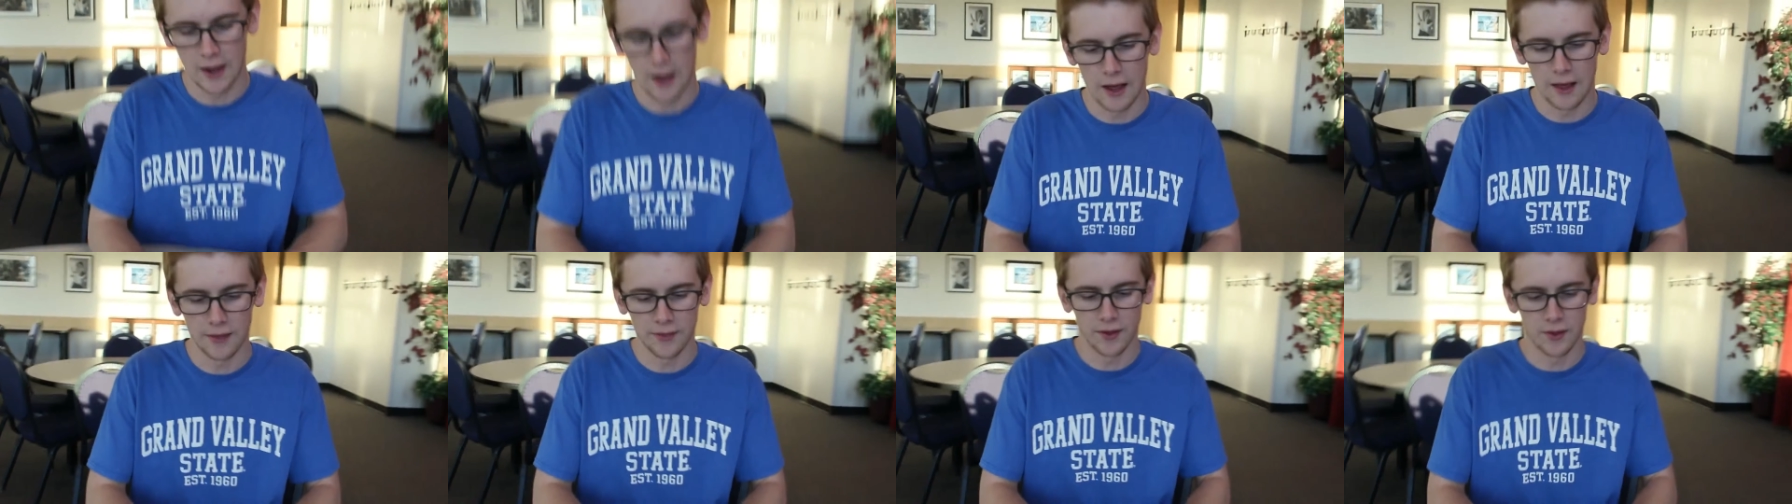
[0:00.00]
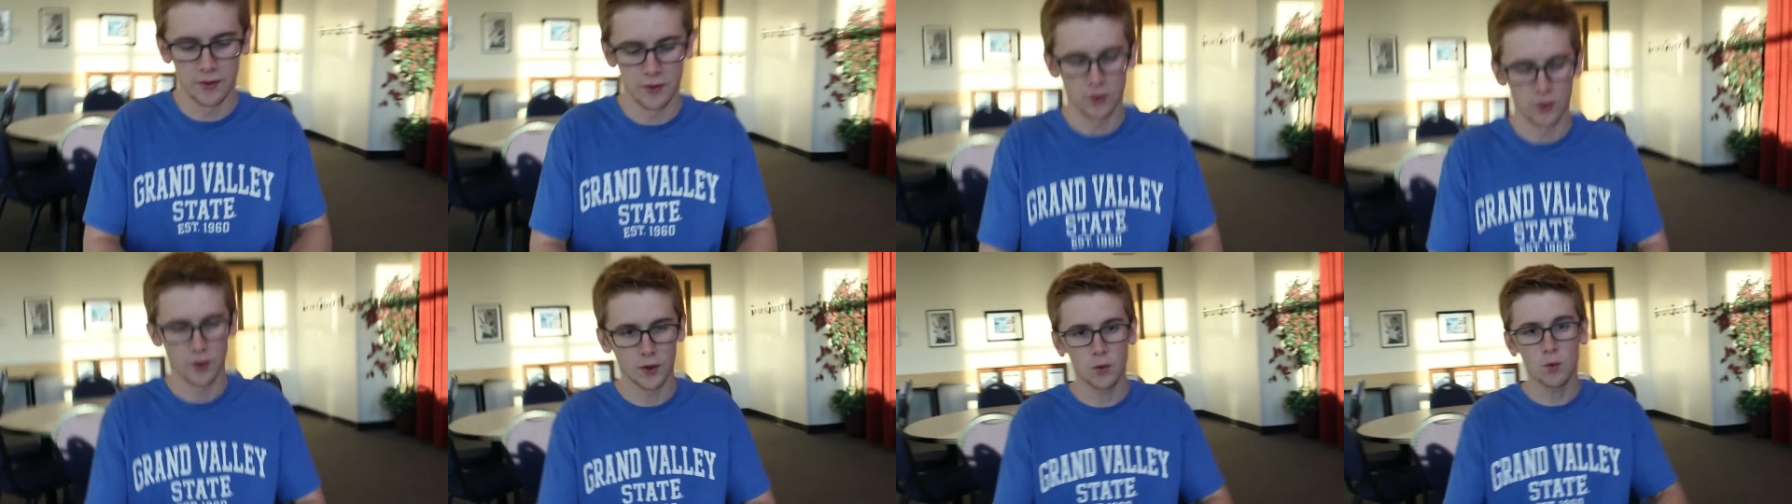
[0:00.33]
And then
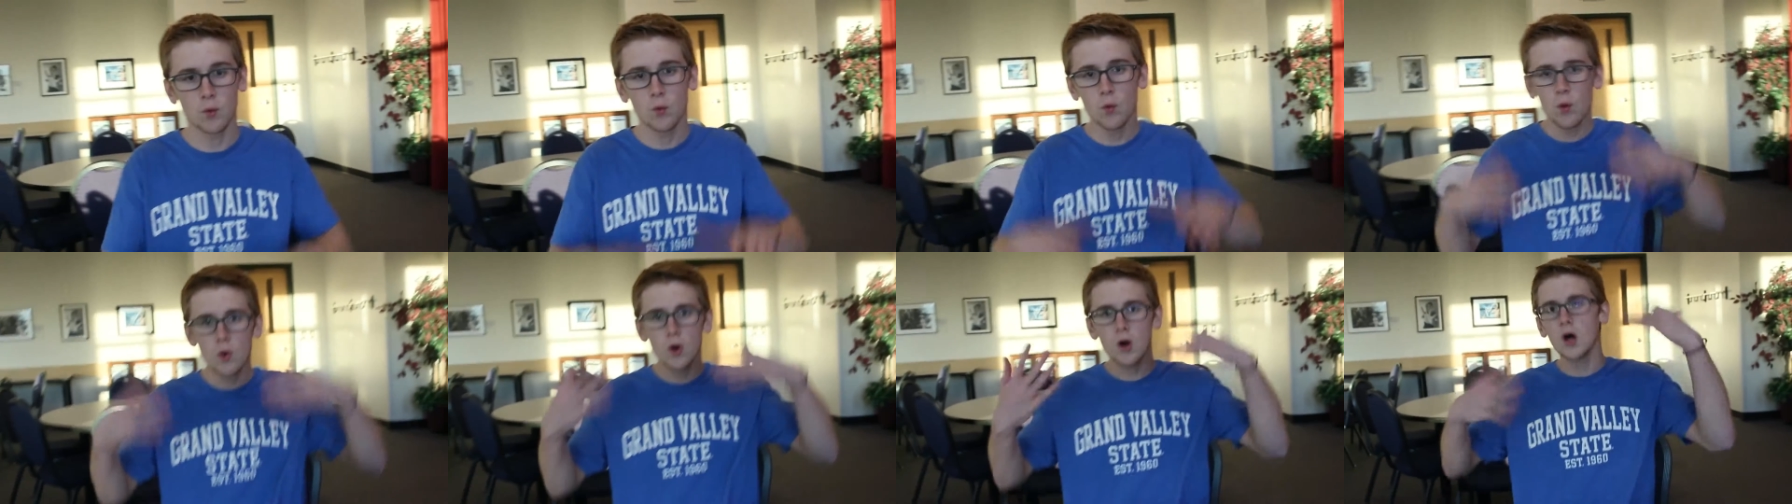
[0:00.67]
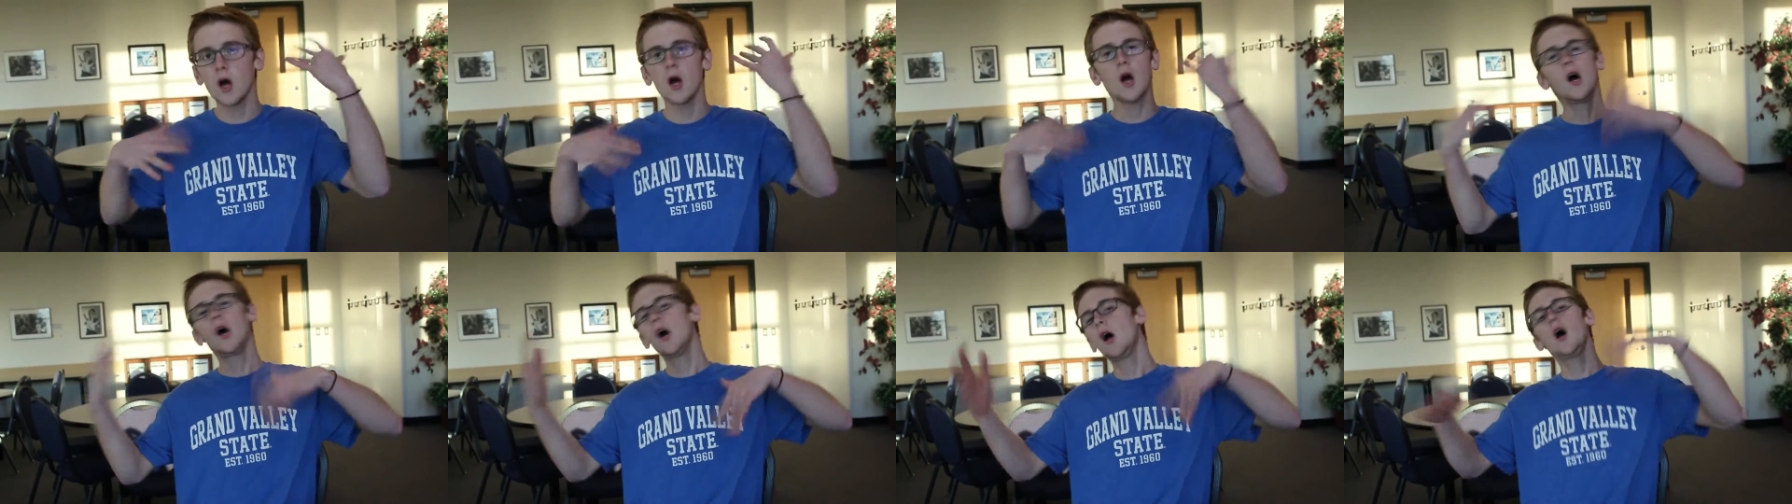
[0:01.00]
they're like,
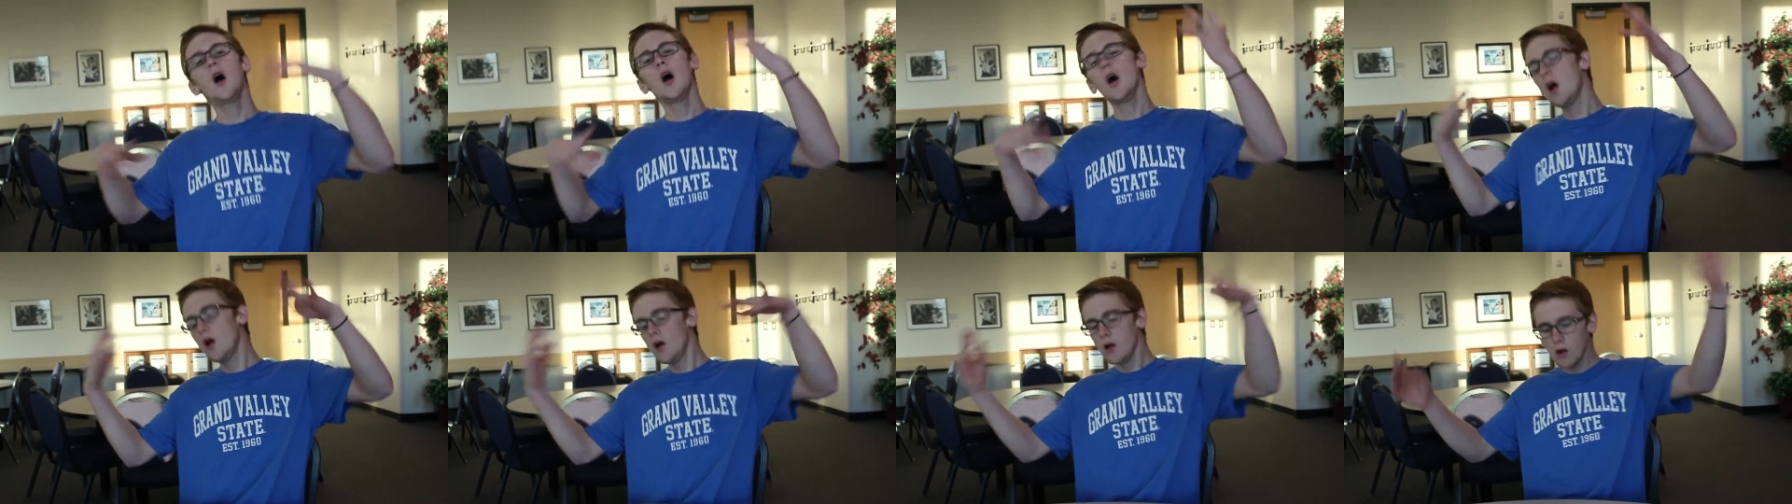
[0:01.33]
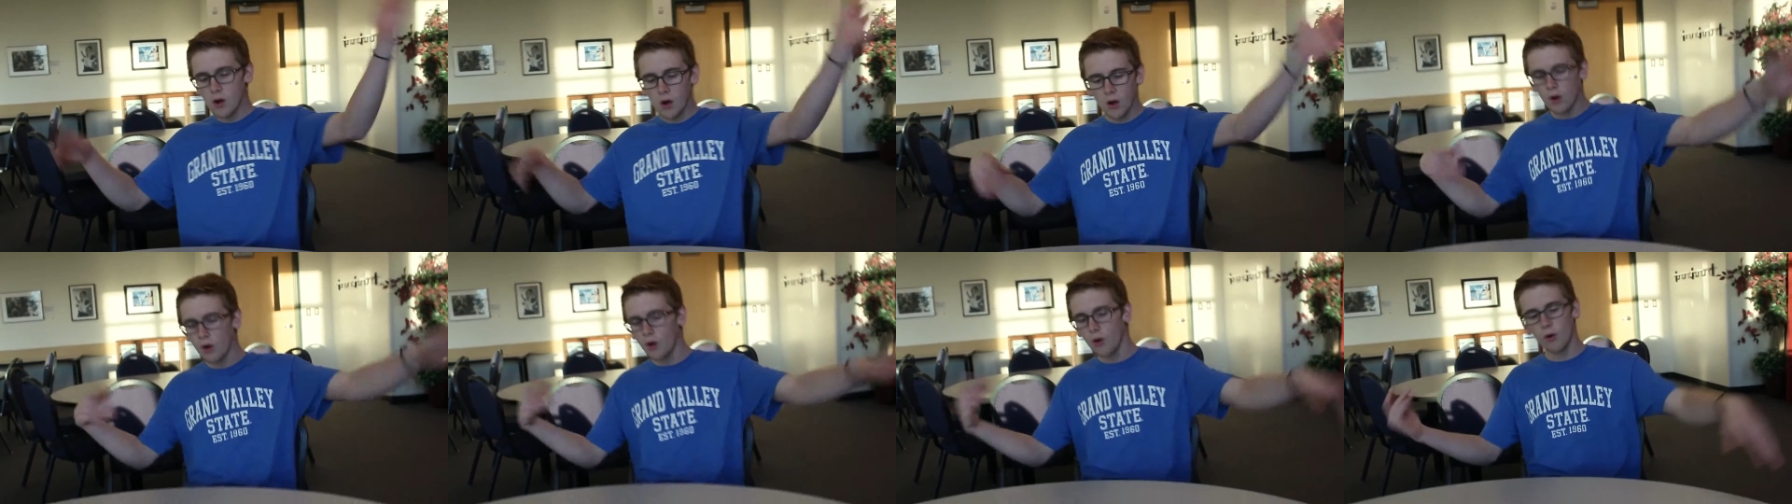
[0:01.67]

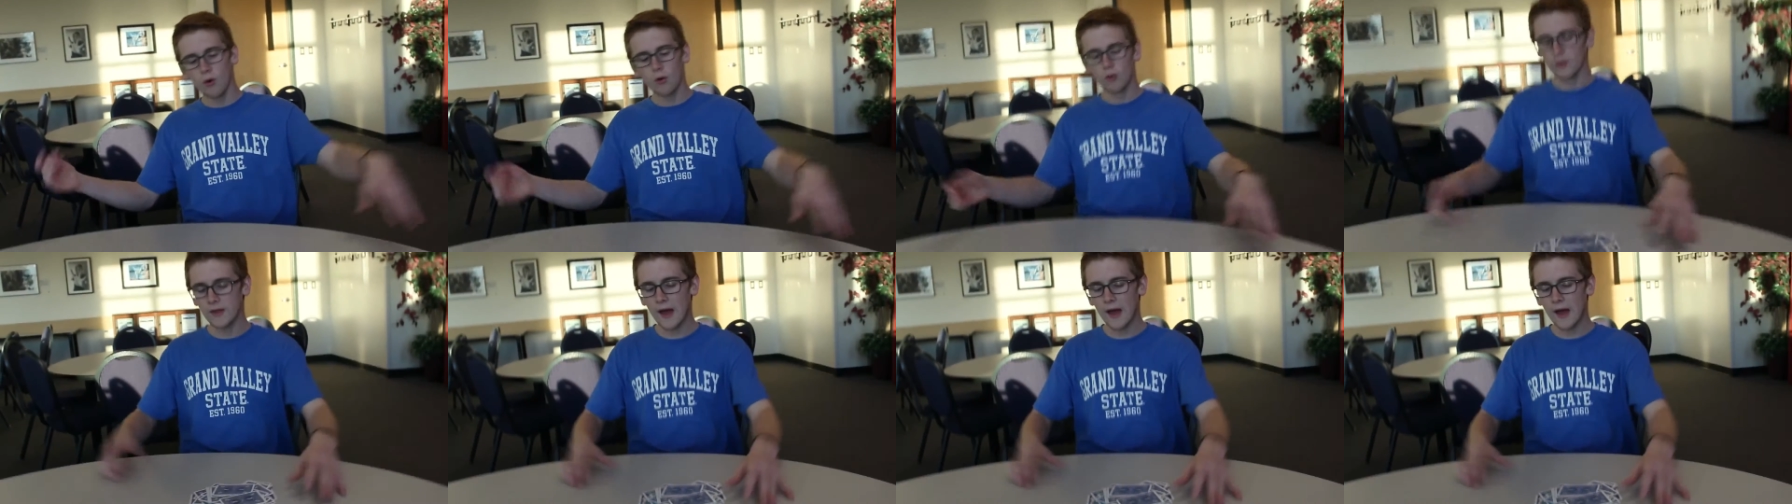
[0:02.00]
"Whoa,